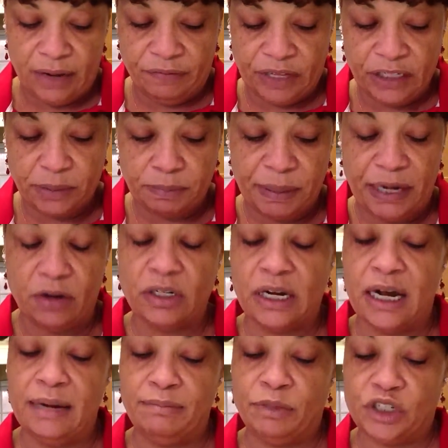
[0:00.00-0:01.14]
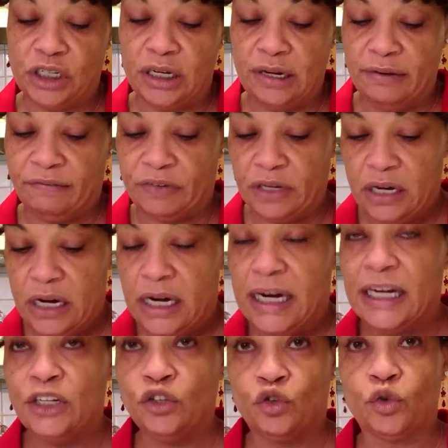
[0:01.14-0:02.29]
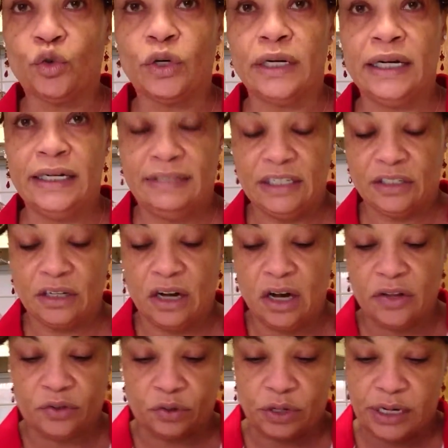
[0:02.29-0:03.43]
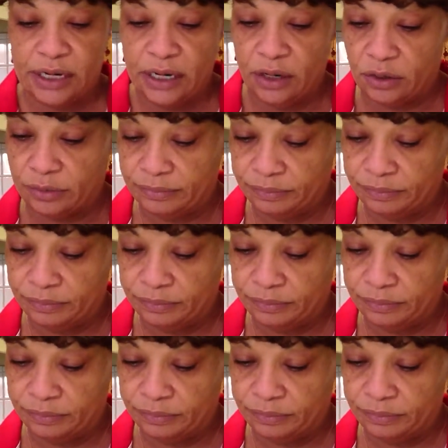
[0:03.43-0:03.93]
this paradigm shift intrigued this author here.